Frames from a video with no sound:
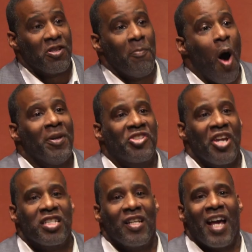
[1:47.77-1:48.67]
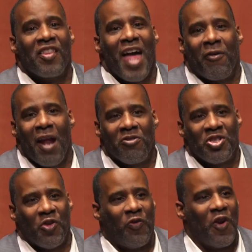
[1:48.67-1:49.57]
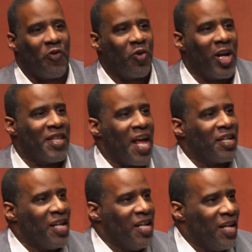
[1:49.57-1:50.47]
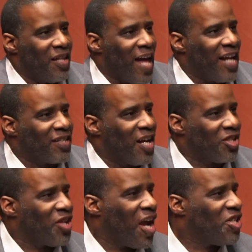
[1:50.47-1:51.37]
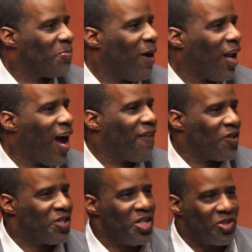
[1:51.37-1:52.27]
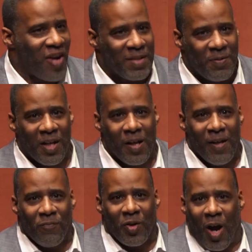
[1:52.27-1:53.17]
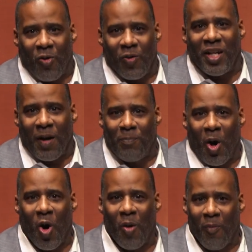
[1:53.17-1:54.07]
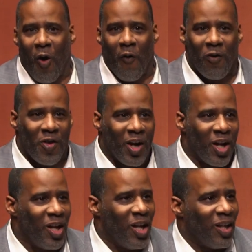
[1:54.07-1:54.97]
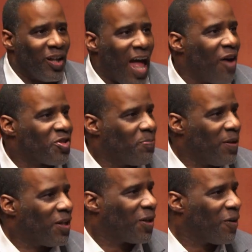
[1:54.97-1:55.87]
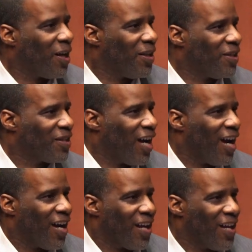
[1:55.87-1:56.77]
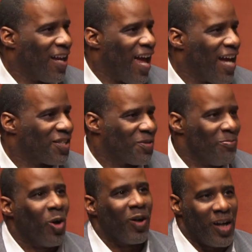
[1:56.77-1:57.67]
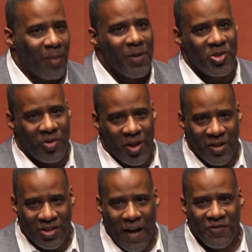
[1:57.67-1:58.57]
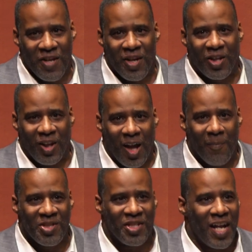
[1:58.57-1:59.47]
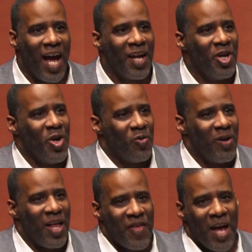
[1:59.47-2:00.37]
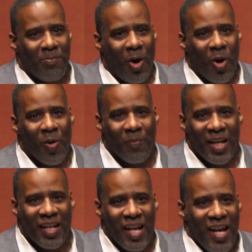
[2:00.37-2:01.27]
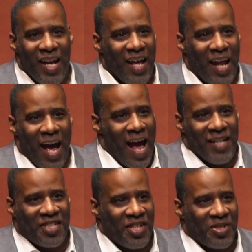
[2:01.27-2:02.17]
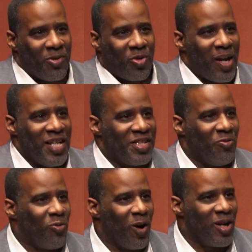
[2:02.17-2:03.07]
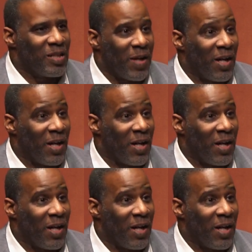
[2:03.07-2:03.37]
was a moment just like that when I was in the 5th grade that changed my life. The teacher asked me to read a poem over the loudspeaker at Moeller Elementary on the south side of Columbus. And I read that poem and I said some crazy words,